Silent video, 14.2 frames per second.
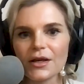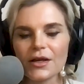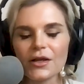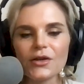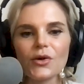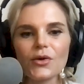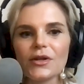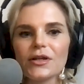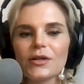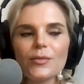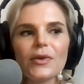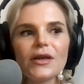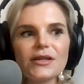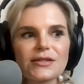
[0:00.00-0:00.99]
You don't need
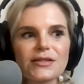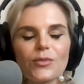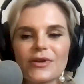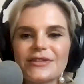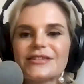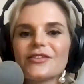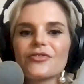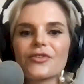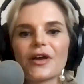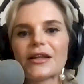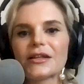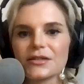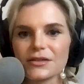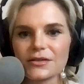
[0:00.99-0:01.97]
to be someone
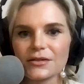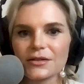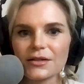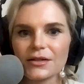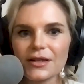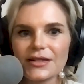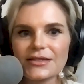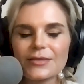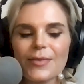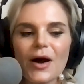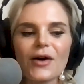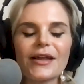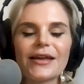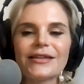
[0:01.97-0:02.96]
different. It's
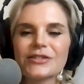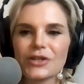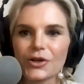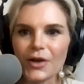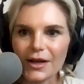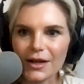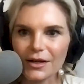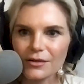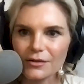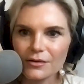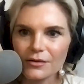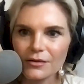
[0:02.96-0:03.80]
about integrating.